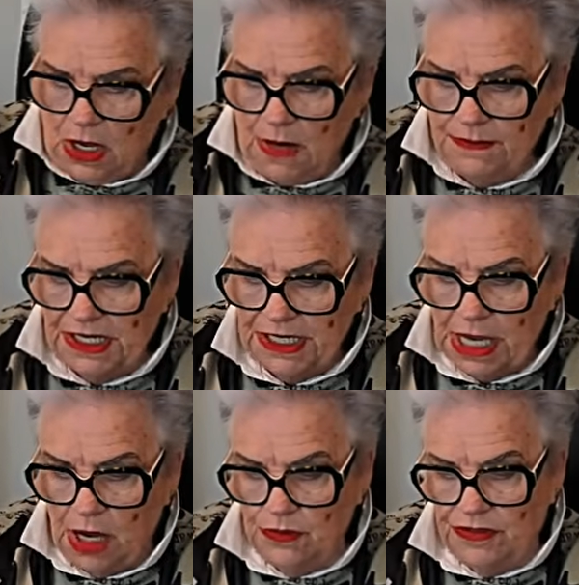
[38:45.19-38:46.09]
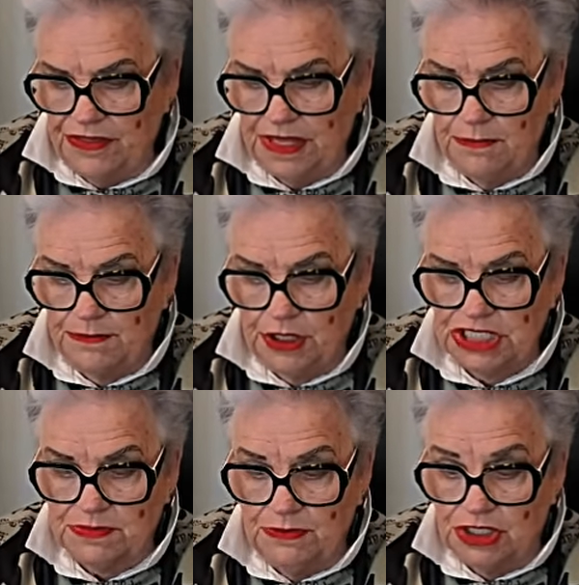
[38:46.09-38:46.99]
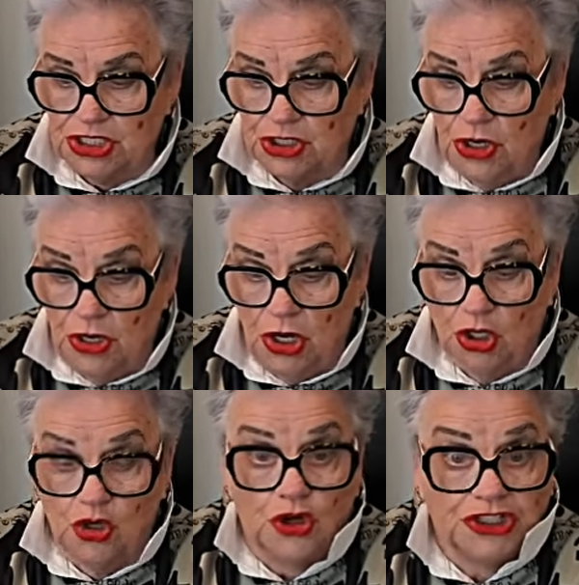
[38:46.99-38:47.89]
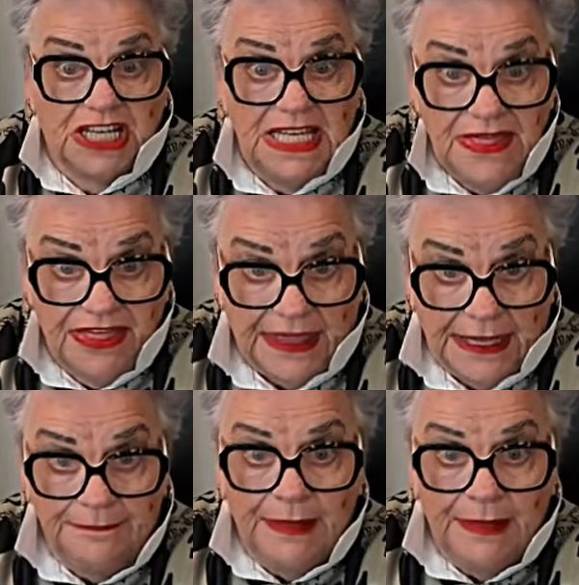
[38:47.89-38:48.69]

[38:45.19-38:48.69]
I'm going to go with the impeachment's got teeth.